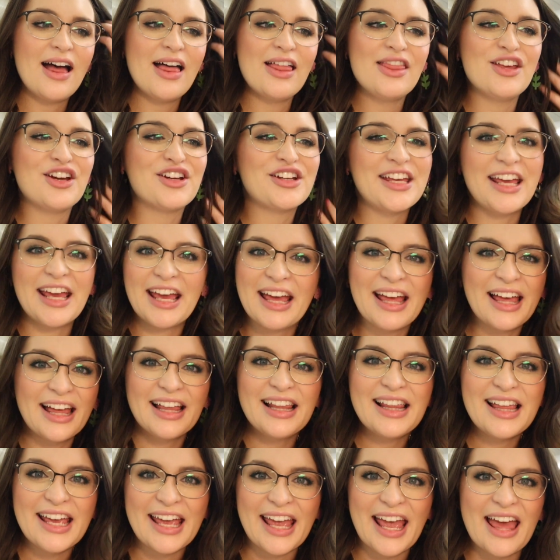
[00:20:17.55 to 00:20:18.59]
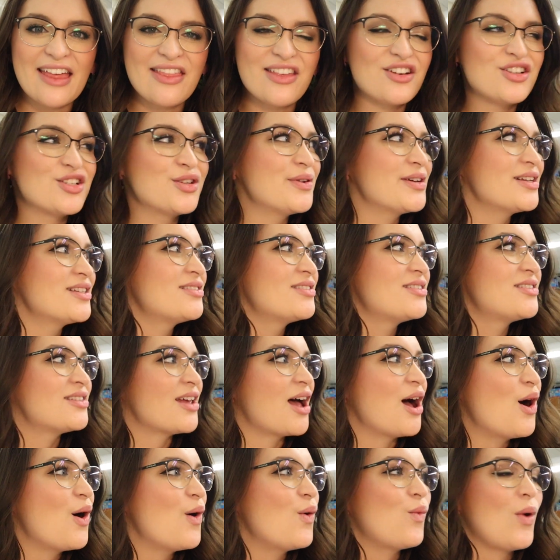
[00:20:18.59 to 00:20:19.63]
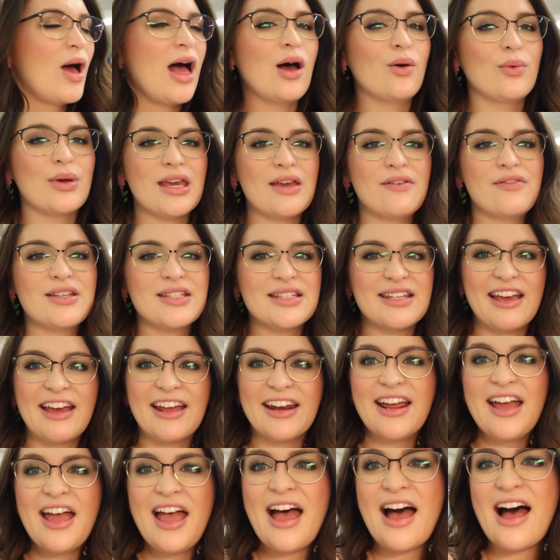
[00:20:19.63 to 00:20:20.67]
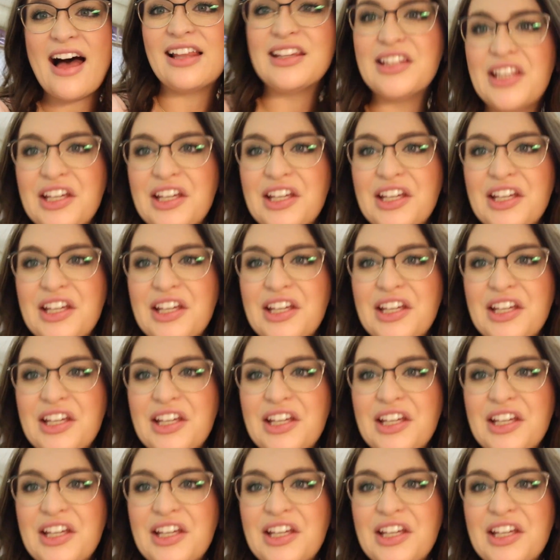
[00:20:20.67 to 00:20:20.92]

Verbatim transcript: killing it. They're doing so well. We even did a